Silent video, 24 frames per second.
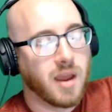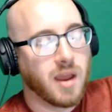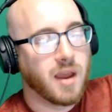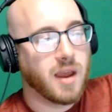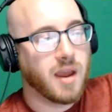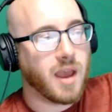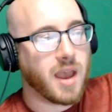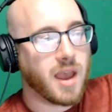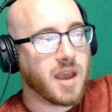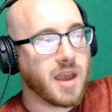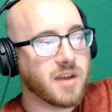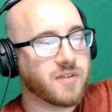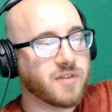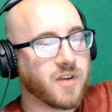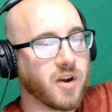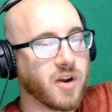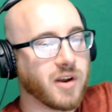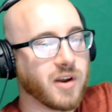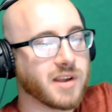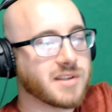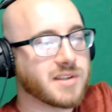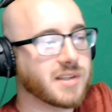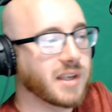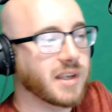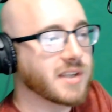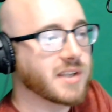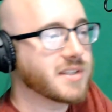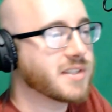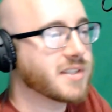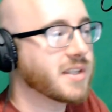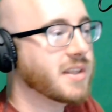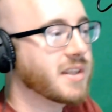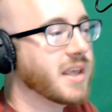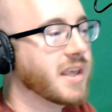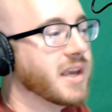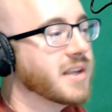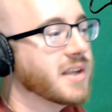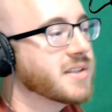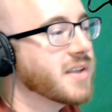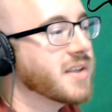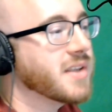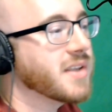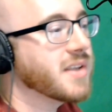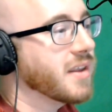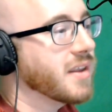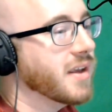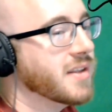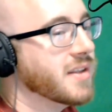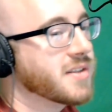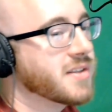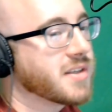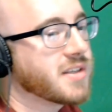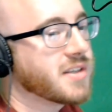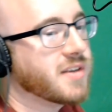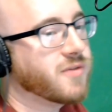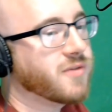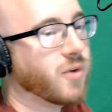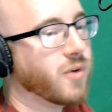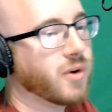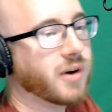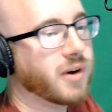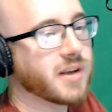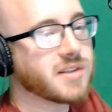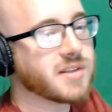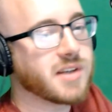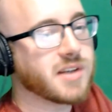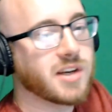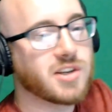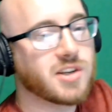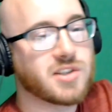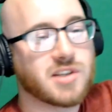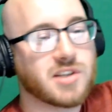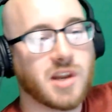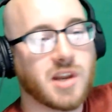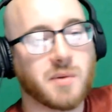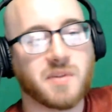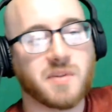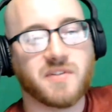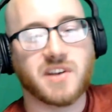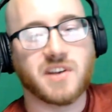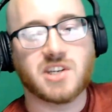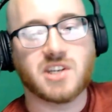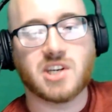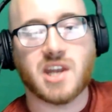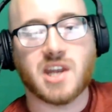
and various lists and things like the N64 list I just did with VG Dad.